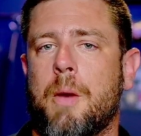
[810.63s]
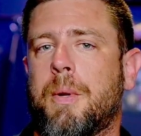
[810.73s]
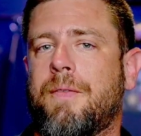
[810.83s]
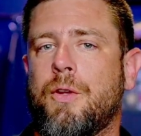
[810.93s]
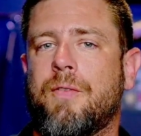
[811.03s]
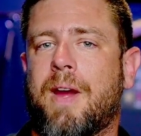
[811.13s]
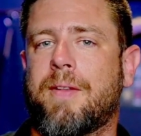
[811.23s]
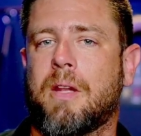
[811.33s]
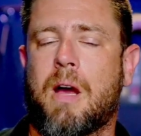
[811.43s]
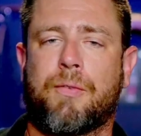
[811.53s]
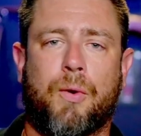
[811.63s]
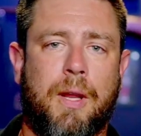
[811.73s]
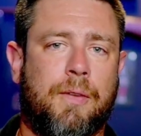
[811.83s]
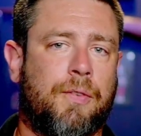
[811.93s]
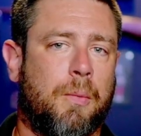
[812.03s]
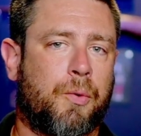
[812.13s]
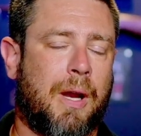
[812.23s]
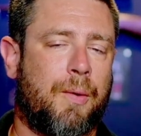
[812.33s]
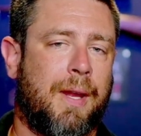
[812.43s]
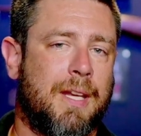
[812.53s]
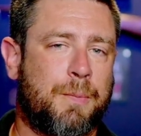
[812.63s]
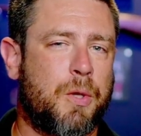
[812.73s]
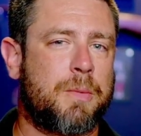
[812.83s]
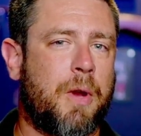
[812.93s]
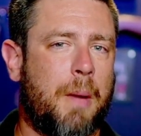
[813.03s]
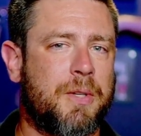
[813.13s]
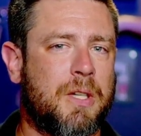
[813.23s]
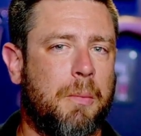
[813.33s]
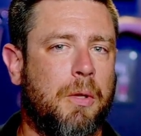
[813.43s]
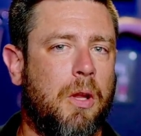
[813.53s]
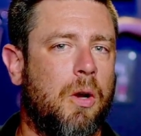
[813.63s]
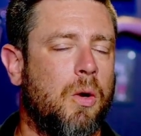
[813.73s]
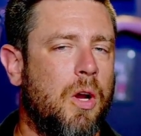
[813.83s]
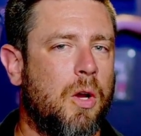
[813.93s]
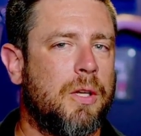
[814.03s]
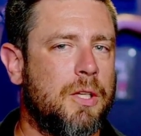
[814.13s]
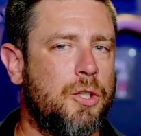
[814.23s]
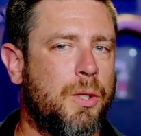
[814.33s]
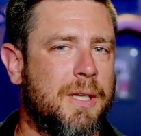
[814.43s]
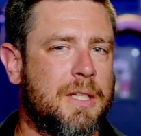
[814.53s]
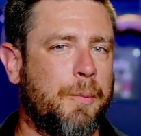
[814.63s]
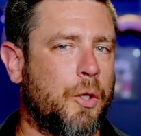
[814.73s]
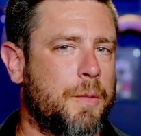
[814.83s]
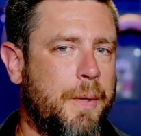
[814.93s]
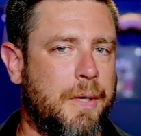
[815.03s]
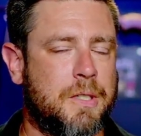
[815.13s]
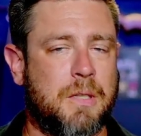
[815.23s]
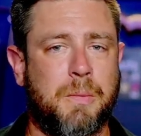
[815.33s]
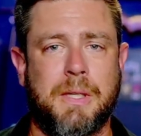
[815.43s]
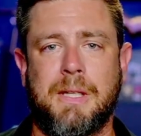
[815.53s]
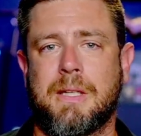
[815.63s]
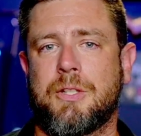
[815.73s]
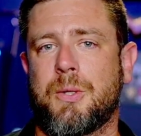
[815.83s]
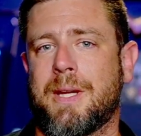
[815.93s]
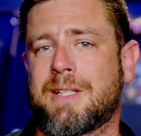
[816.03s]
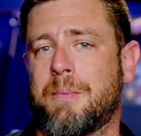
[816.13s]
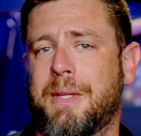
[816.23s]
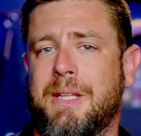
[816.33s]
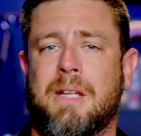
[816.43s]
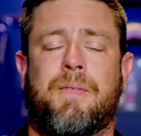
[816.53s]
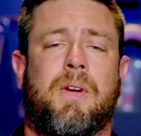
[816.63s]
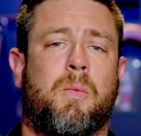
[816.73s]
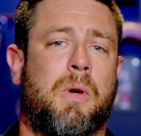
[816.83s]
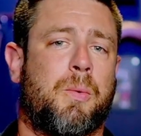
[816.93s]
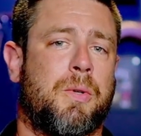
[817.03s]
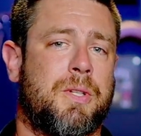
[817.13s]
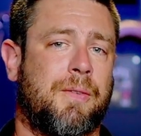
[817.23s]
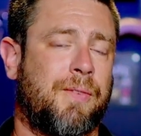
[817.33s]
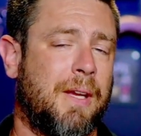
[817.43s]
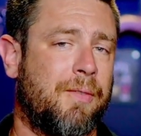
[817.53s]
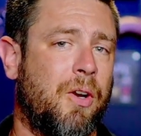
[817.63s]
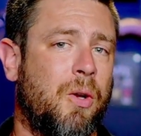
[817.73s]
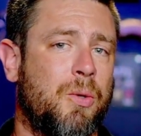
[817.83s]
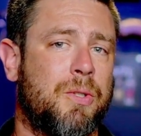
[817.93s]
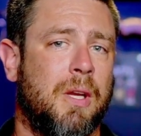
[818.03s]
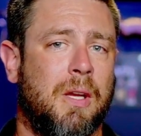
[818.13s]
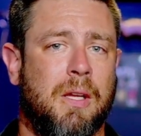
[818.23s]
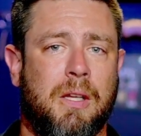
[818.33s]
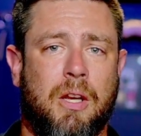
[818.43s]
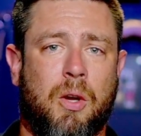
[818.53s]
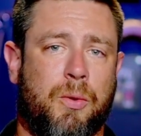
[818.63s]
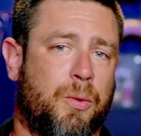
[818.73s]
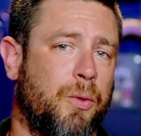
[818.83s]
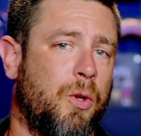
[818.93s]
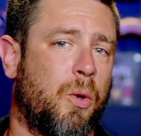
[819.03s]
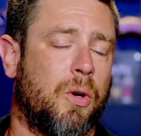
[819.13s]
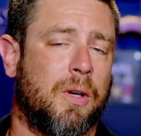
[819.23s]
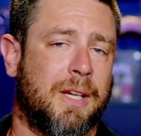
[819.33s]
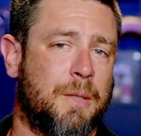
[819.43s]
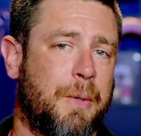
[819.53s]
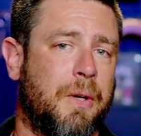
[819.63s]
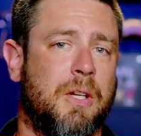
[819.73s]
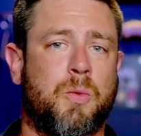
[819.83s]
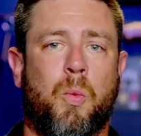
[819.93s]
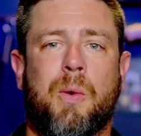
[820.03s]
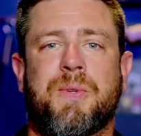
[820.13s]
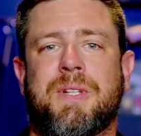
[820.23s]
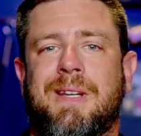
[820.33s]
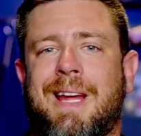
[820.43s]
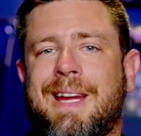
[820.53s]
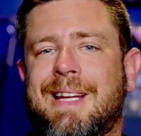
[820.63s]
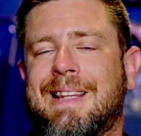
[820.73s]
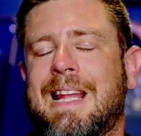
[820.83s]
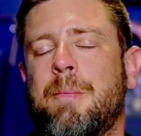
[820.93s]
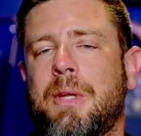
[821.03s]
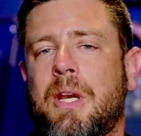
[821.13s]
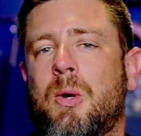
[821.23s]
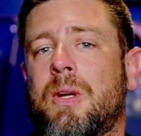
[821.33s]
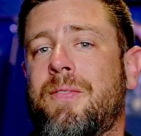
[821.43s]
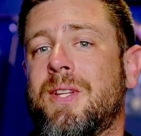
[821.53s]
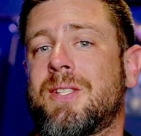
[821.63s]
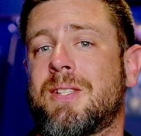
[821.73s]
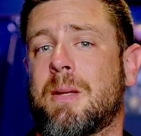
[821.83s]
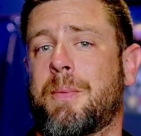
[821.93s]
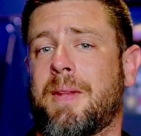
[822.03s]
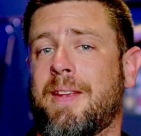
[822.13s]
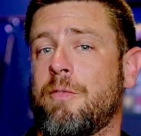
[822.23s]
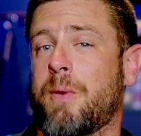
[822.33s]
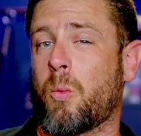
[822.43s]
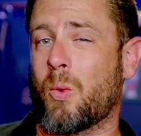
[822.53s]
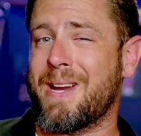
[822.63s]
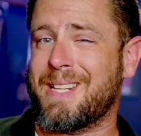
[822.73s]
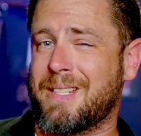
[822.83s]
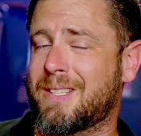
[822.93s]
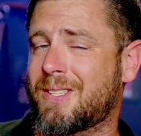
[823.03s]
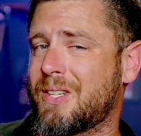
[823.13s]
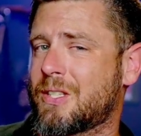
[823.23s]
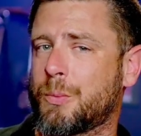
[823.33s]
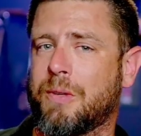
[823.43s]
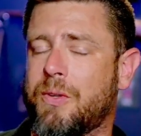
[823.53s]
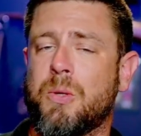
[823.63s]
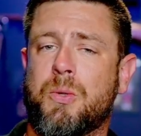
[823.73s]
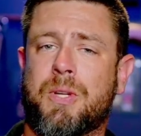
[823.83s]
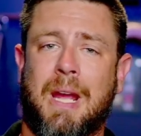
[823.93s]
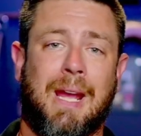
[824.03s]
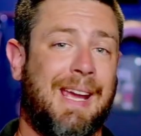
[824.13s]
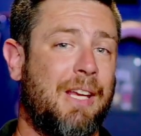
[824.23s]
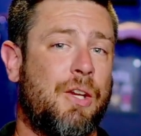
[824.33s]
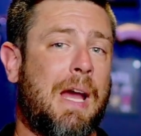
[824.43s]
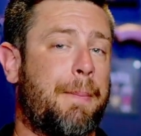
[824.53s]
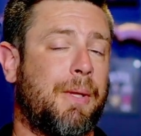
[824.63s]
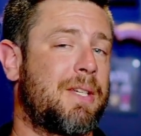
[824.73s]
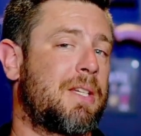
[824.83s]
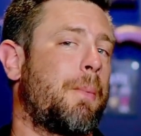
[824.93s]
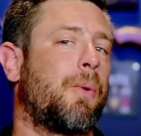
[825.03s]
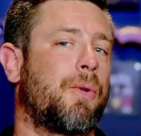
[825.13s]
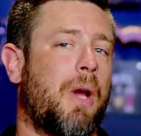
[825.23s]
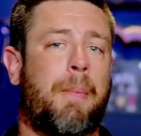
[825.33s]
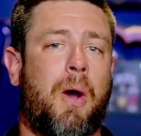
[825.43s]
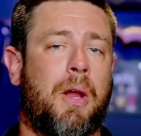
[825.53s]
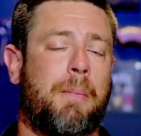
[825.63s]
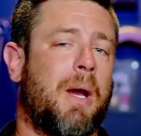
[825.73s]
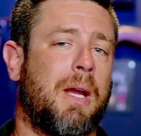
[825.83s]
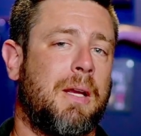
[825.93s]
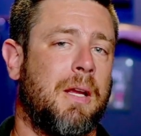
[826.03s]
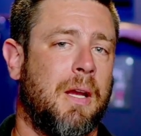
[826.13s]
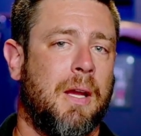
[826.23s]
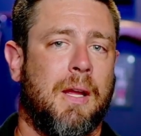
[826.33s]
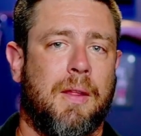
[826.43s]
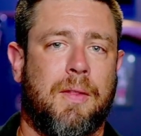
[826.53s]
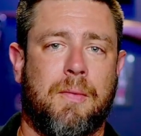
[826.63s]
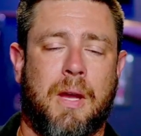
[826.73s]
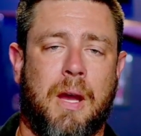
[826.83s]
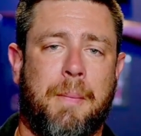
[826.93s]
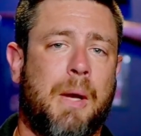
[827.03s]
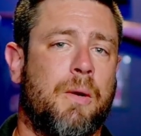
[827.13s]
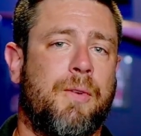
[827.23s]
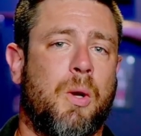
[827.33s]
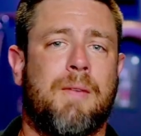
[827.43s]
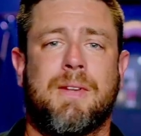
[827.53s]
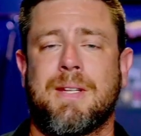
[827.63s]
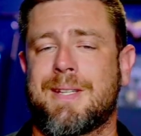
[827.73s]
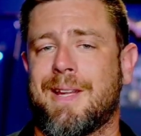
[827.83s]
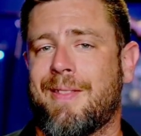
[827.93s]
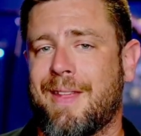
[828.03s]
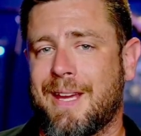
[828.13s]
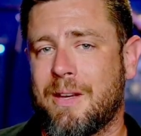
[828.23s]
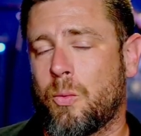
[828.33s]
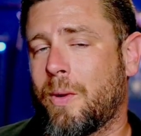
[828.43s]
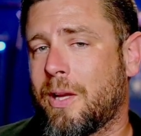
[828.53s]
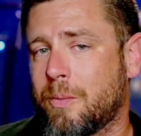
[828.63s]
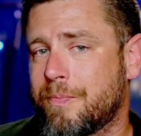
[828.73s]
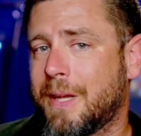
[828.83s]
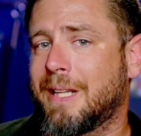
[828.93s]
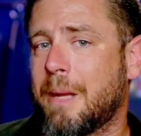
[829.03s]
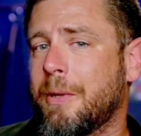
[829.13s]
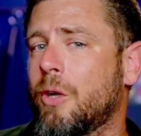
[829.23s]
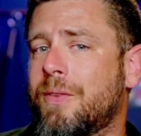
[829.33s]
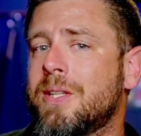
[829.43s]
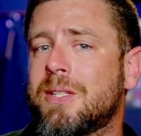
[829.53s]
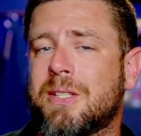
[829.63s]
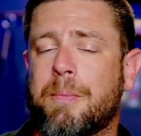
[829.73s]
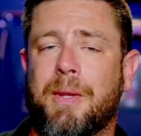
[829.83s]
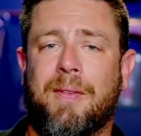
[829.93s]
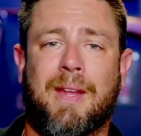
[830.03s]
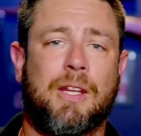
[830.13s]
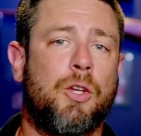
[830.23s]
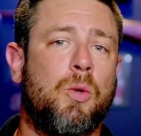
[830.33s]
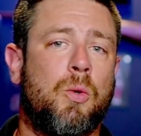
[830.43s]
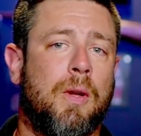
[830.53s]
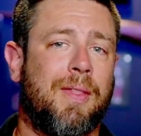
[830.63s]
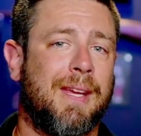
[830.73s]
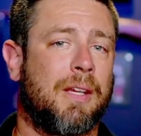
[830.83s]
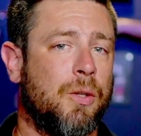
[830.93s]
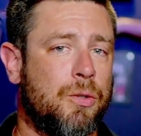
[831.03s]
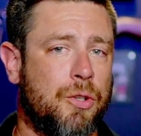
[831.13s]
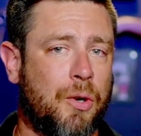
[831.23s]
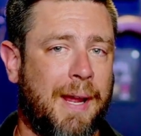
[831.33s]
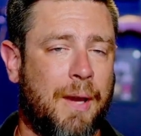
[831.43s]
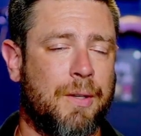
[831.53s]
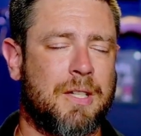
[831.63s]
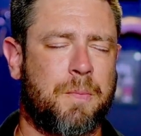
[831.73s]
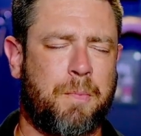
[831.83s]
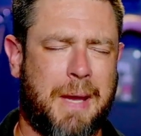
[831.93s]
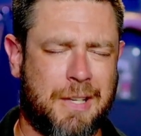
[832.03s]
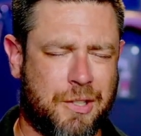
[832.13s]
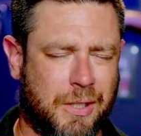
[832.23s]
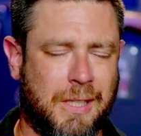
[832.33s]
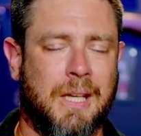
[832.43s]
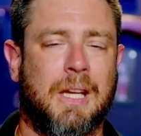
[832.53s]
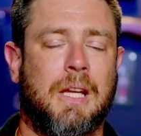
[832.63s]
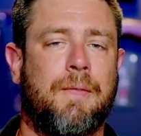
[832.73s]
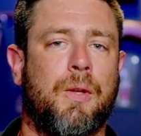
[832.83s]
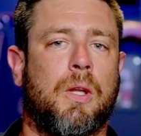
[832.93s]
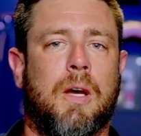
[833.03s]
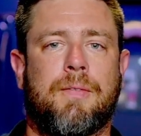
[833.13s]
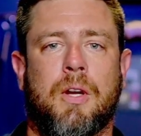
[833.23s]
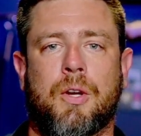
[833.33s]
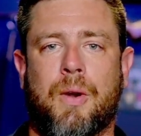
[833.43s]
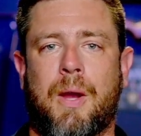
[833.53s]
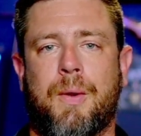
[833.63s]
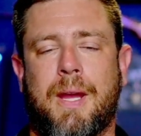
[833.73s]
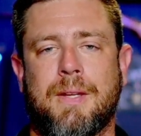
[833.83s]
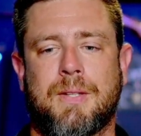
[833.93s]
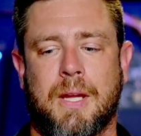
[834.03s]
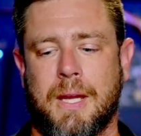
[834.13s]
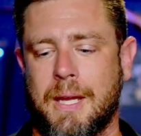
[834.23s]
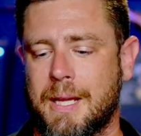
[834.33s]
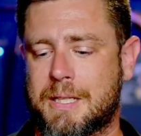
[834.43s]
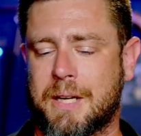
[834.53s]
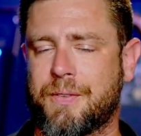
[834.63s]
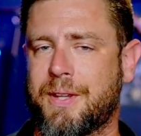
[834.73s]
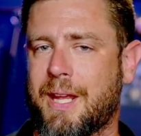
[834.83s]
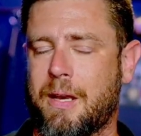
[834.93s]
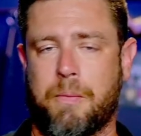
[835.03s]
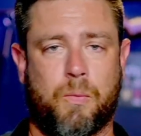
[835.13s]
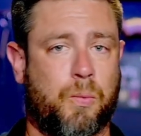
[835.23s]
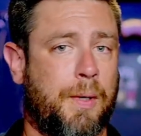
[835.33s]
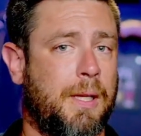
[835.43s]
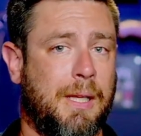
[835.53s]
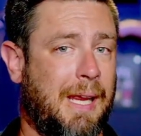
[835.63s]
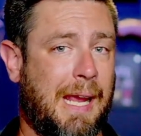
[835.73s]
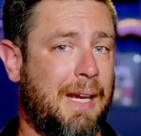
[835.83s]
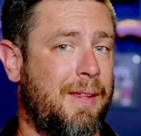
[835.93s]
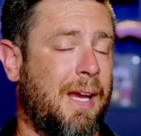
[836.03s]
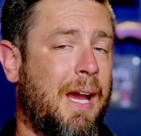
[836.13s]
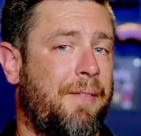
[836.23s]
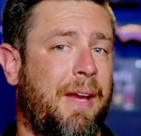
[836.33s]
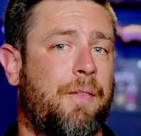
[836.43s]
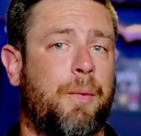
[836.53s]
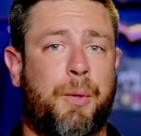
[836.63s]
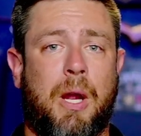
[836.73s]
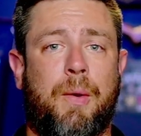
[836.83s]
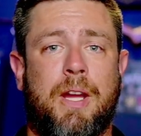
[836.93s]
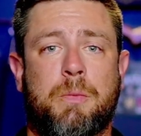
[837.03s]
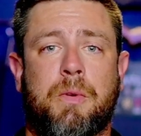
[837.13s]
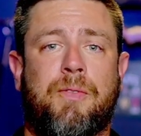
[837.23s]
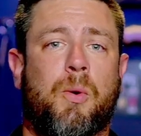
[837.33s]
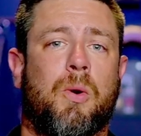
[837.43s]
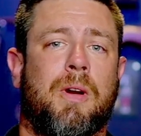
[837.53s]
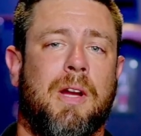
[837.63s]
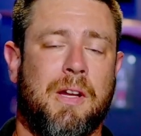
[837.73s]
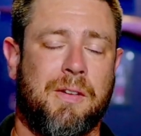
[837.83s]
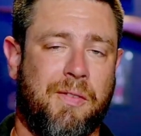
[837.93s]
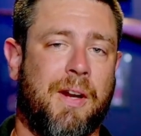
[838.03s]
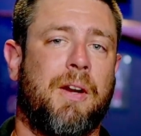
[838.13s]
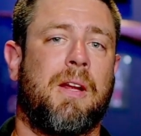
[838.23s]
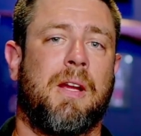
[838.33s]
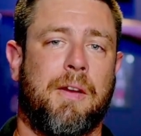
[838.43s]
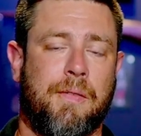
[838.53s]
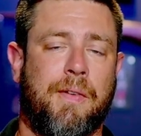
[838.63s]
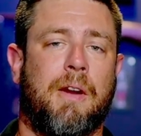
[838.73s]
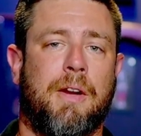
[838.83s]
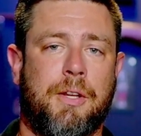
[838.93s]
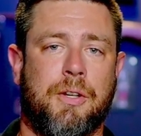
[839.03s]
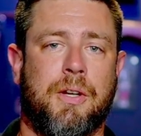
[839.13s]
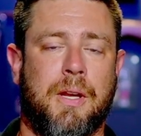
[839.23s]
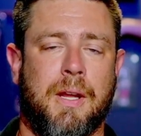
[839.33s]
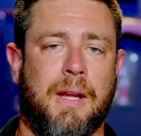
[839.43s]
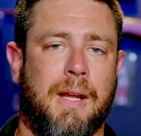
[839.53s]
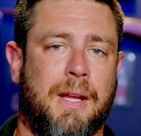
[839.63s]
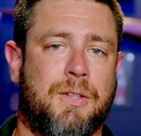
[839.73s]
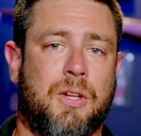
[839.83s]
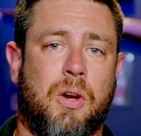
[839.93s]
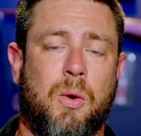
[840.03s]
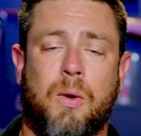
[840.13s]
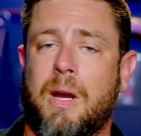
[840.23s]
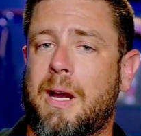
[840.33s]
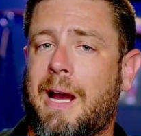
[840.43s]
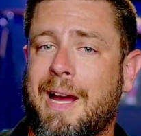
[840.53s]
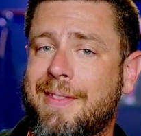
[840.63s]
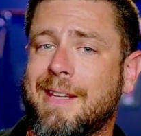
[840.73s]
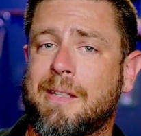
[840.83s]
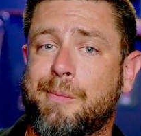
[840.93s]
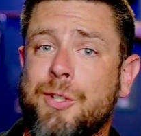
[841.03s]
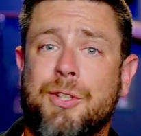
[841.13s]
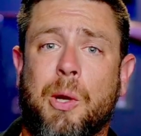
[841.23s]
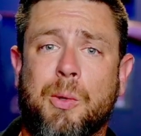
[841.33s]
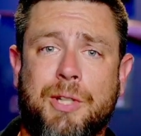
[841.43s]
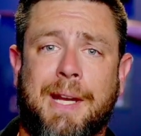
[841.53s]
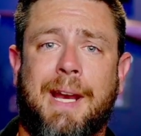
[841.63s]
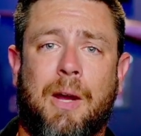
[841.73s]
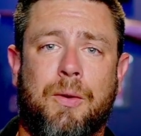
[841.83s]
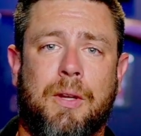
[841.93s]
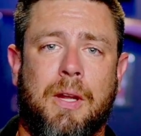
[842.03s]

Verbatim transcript: But if you've had the La Vereda from Crowned Heads, put some comments down below. Did you get a similar experience to me? Did you get something different? What was the flavor notes? You know, through your experience, what was it like? Let me know. And if this is something that you've been waiting to see some reviews and you happily stumbled upon mine, my review of this, then, well, let me know if this is something that you think you should try out, especially if you love Crowned Heads. It's different than really anything I've had from Crowned Heads before. Very, very good. And so I think should go and check it out.